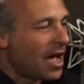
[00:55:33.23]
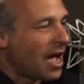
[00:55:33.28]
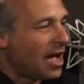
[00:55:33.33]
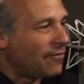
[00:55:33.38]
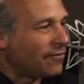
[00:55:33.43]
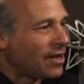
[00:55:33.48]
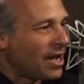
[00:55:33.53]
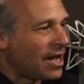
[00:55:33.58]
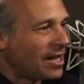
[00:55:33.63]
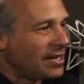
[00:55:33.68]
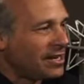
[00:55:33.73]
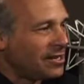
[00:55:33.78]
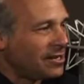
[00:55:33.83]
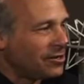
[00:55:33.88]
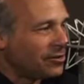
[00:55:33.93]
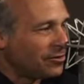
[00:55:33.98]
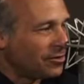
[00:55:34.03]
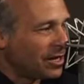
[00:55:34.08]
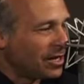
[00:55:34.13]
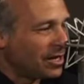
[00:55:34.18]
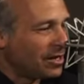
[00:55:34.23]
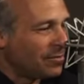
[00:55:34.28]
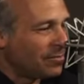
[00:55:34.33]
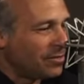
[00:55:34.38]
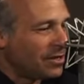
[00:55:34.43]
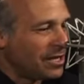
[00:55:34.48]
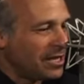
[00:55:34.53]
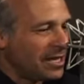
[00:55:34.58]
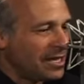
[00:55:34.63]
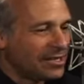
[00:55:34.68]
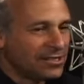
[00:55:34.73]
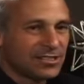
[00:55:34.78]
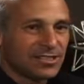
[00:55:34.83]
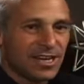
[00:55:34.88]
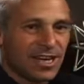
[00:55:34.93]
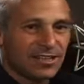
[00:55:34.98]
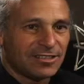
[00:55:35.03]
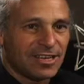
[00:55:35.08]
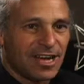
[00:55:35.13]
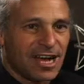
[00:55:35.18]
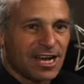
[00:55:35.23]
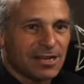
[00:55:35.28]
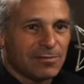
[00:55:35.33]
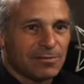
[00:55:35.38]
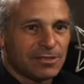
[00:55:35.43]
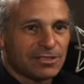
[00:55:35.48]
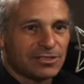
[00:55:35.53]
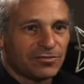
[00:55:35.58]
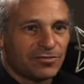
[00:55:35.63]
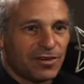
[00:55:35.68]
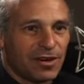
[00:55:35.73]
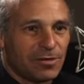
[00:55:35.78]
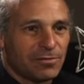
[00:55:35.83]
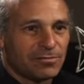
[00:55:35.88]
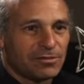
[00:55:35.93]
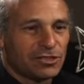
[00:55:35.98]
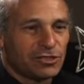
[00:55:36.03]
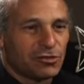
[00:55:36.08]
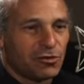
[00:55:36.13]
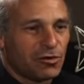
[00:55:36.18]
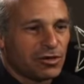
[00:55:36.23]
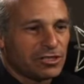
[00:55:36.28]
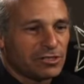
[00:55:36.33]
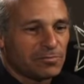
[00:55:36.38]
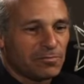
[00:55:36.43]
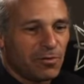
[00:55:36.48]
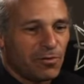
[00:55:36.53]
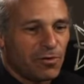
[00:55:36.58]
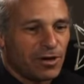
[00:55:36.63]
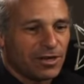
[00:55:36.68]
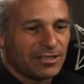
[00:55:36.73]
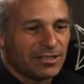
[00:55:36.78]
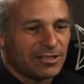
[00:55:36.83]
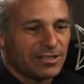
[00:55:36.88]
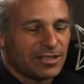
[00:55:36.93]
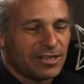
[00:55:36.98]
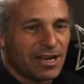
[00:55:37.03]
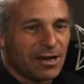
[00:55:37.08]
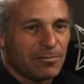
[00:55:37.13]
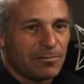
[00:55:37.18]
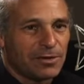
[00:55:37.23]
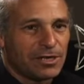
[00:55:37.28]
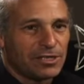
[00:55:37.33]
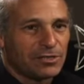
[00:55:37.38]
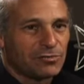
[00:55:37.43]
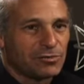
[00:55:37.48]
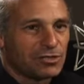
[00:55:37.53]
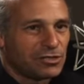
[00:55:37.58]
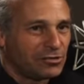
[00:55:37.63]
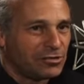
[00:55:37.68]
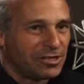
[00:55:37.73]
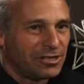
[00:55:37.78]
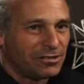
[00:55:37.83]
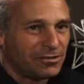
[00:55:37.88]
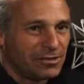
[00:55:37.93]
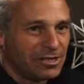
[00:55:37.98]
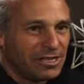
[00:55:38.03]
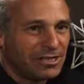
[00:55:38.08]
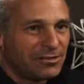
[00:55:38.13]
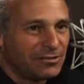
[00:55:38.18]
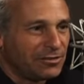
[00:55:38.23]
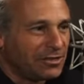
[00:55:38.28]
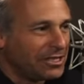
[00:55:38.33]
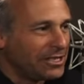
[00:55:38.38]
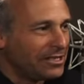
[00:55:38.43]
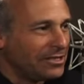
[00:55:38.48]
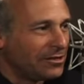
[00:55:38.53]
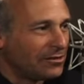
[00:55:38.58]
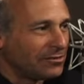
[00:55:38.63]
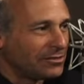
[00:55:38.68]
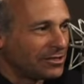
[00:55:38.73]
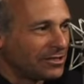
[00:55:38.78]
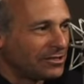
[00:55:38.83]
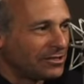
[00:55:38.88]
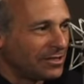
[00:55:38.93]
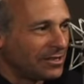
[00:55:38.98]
I've got here um, the inside documents from ChoicePoint and the companies which are illegally, you know,